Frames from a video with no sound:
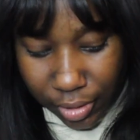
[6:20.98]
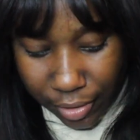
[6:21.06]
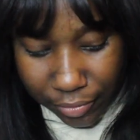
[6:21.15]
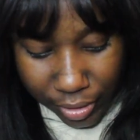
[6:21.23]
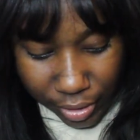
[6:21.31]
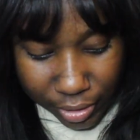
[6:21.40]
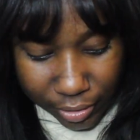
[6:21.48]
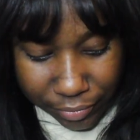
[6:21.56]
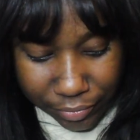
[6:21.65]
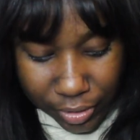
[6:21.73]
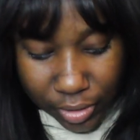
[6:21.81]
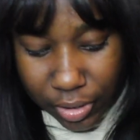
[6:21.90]
I feel like it could
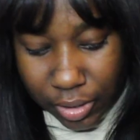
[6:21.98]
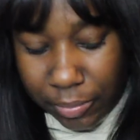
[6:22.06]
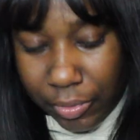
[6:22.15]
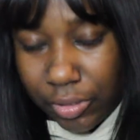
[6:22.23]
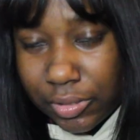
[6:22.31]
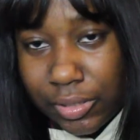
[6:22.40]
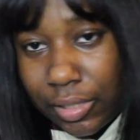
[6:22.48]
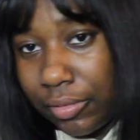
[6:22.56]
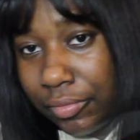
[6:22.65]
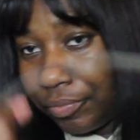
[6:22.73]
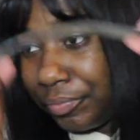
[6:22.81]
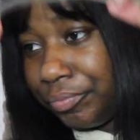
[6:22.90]
fit a good amount of
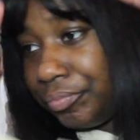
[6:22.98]
stuff.